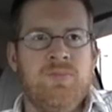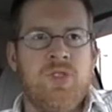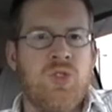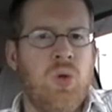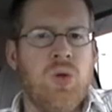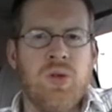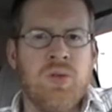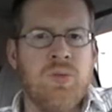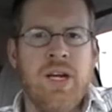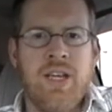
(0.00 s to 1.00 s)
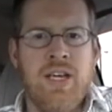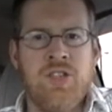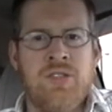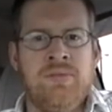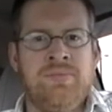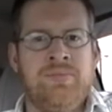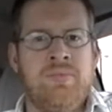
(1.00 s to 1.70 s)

solar radiation,